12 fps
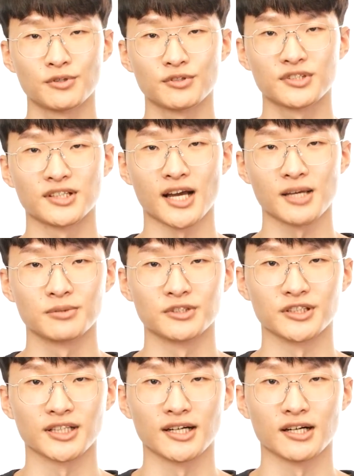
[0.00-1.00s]
In order to
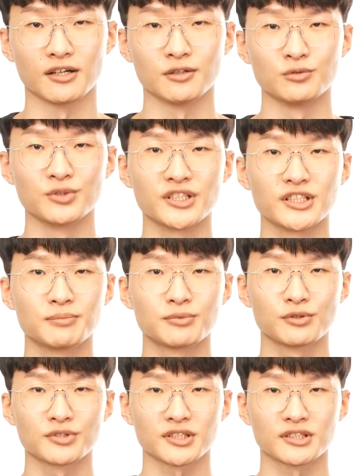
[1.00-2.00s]
check whether a UI
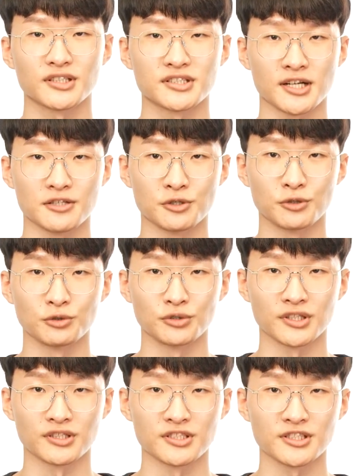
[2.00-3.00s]
component library
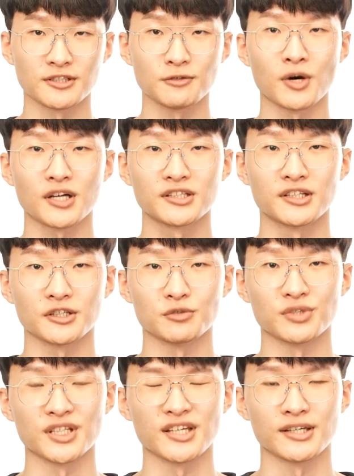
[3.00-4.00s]
is getting applied to our
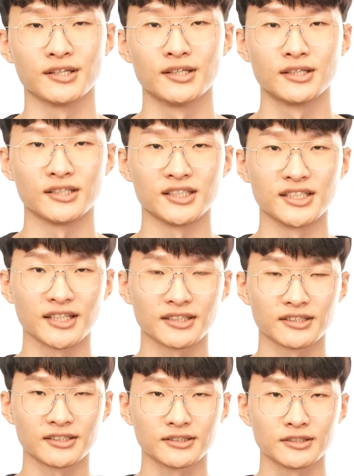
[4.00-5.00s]
projects well,
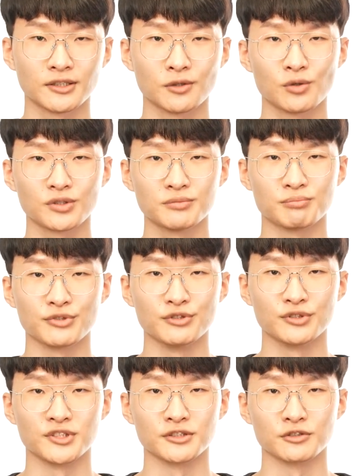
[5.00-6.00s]
we go through a
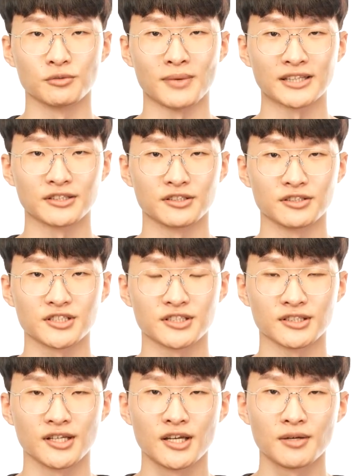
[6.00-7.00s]
process of building a
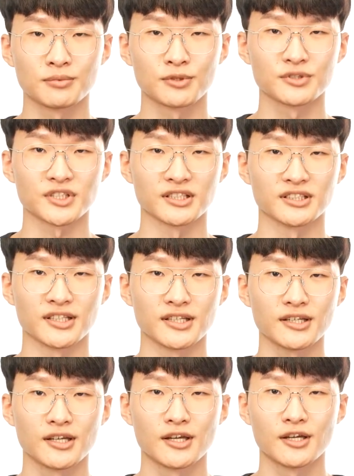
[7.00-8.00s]
component using
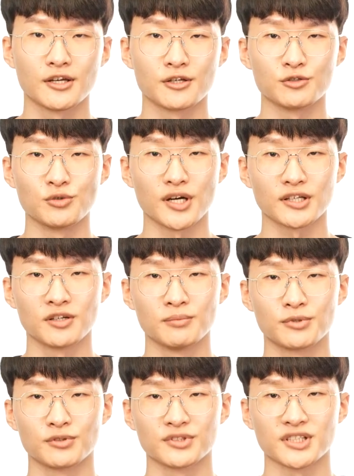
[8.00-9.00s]
Webpack or
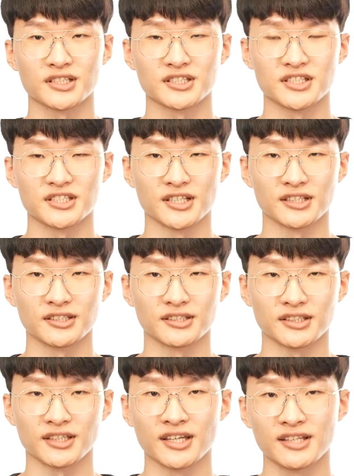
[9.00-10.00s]
Parcel for a
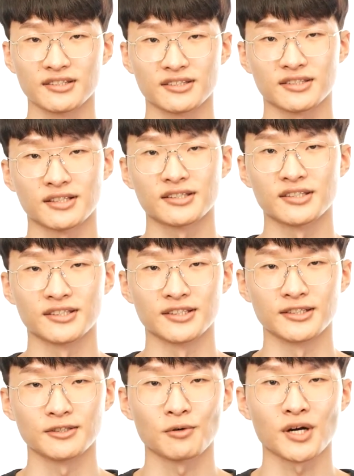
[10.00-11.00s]
project made
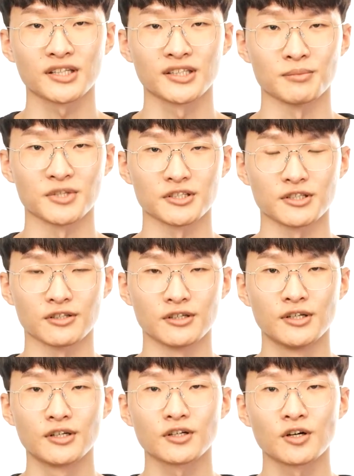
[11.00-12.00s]
via React,
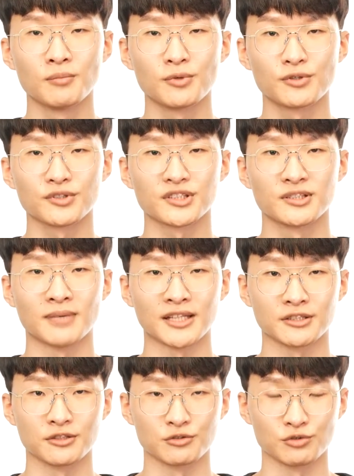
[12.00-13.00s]
Vue, or something
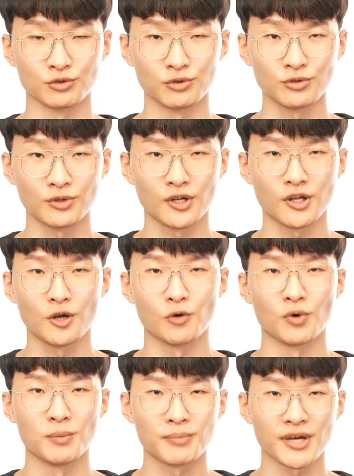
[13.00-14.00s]
else while checking
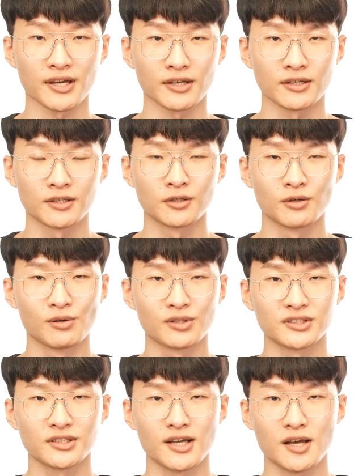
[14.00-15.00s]
the Getting Started
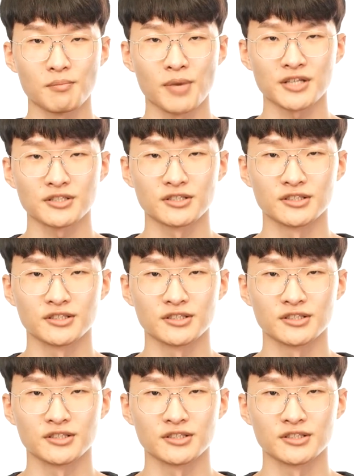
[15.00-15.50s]
section